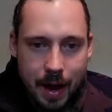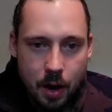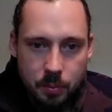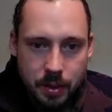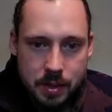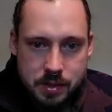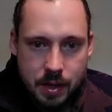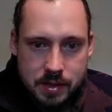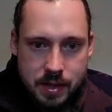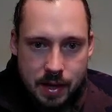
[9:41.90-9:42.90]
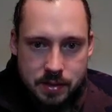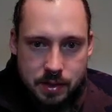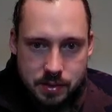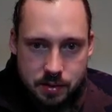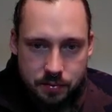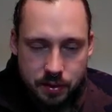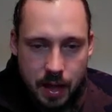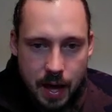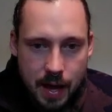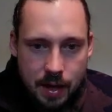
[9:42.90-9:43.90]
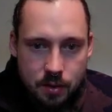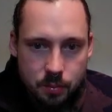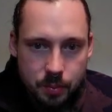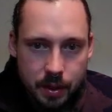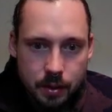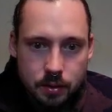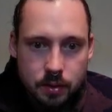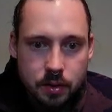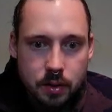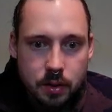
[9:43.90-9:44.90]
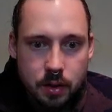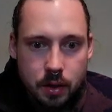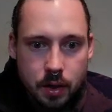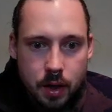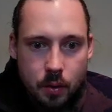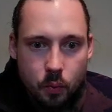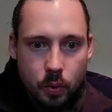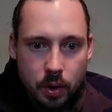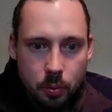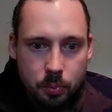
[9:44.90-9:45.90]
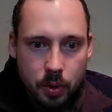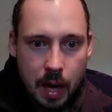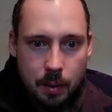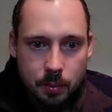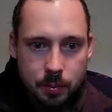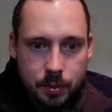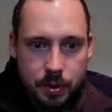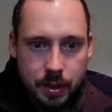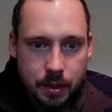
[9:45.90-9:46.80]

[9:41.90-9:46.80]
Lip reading: because it has access to Fly, but will probably